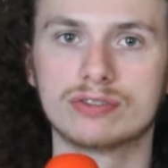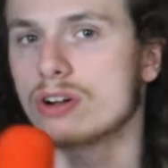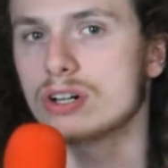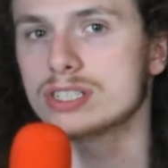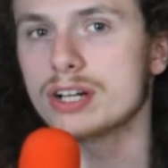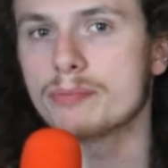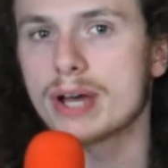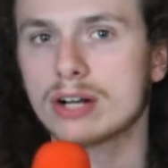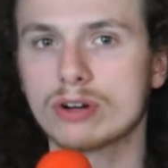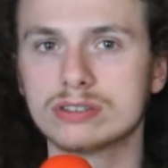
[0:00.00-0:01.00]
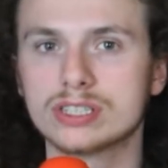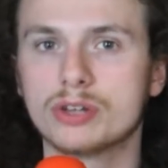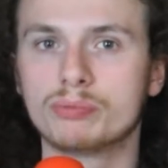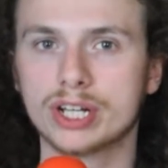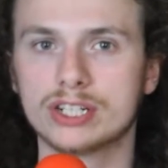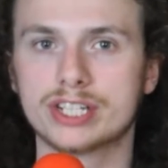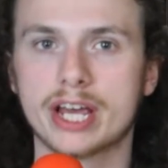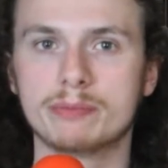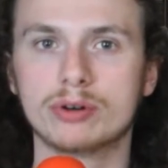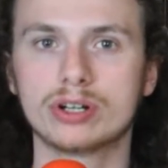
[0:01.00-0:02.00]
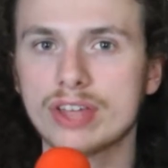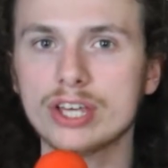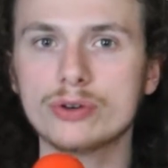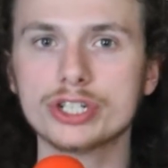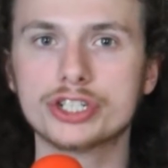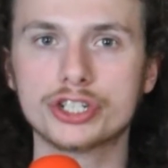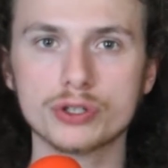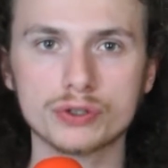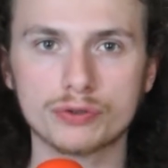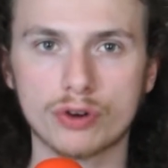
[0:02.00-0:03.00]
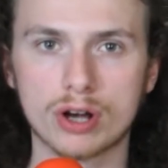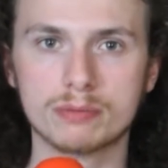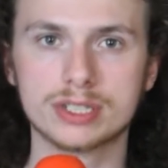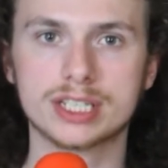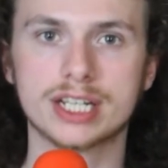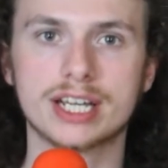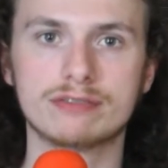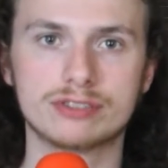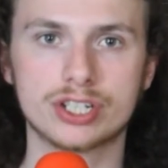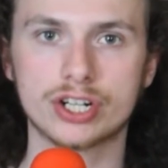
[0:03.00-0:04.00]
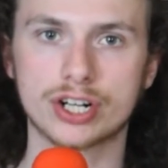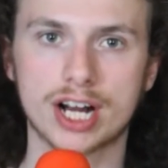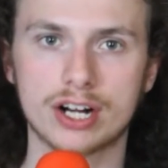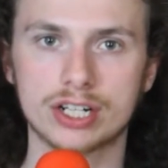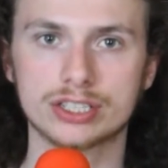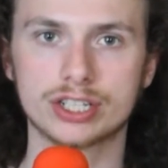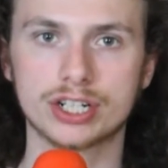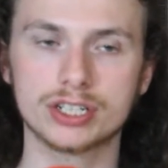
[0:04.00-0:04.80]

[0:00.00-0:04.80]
There are a set of backgrounds in the player's handbook that you can choose from to give to your character.